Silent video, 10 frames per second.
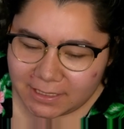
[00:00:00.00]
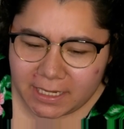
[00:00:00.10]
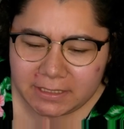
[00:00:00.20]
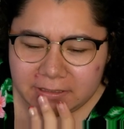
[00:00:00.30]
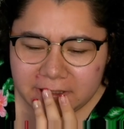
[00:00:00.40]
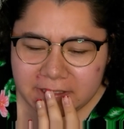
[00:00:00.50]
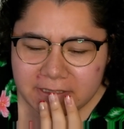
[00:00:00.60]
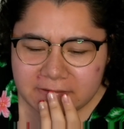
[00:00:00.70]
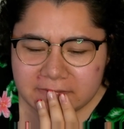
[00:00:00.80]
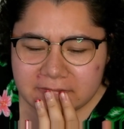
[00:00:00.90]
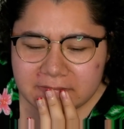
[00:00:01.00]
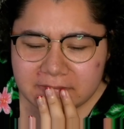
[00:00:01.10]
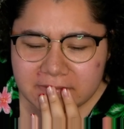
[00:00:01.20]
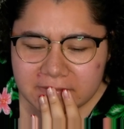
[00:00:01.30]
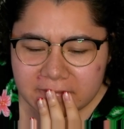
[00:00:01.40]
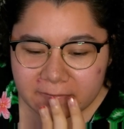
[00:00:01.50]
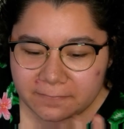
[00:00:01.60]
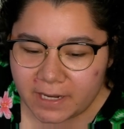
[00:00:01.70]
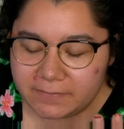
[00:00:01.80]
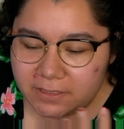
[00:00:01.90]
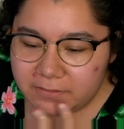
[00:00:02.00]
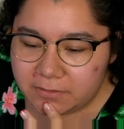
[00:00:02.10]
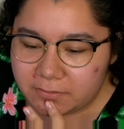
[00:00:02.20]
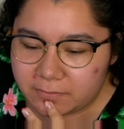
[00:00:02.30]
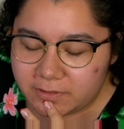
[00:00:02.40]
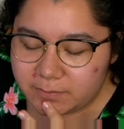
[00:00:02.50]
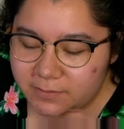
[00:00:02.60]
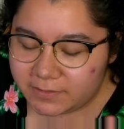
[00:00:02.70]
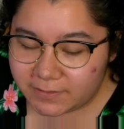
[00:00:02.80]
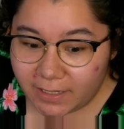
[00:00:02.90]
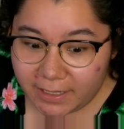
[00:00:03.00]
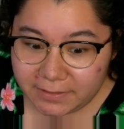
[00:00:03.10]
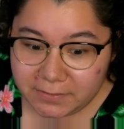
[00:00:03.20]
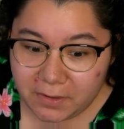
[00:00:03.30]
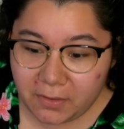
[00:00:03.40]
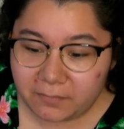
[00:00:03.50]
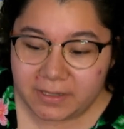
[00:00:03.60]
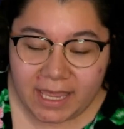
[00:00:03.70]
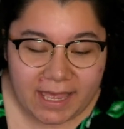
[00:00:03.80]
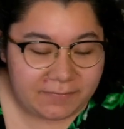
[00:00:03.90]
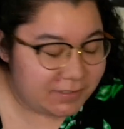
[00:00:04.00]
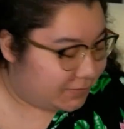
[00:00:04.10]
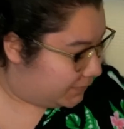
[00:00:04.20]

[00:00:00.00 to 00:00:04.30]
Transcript: Anything? 5 days till Christmas? I know, we haven't...